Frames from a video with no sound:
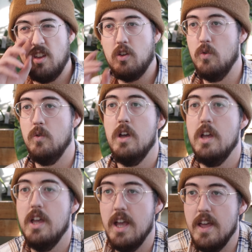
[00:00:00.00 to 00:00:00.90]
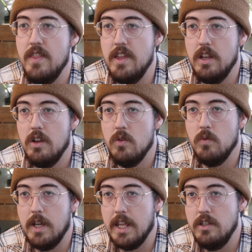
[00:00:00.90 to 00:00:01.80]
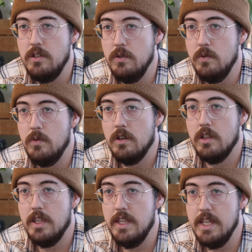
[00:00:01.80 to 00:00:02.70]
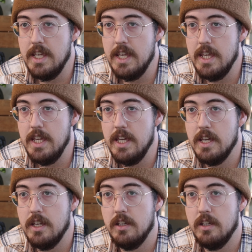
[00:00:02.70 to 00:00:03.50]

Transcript: Cool. And then we can do the